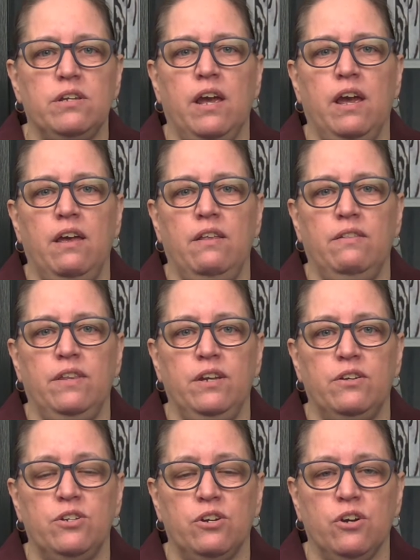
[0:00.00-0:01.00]
and the
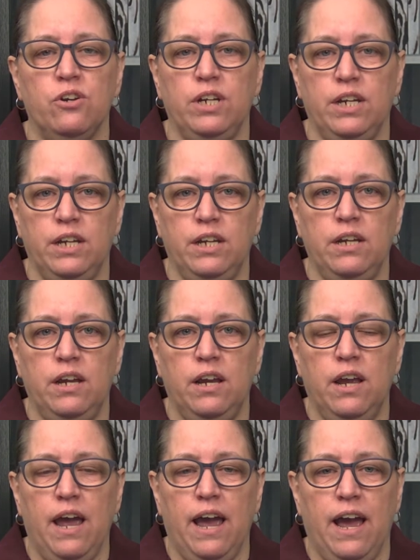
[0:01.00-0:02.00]
attorney
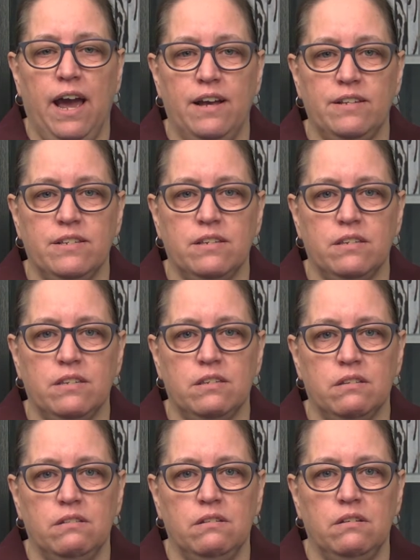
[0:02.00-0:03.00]
asks,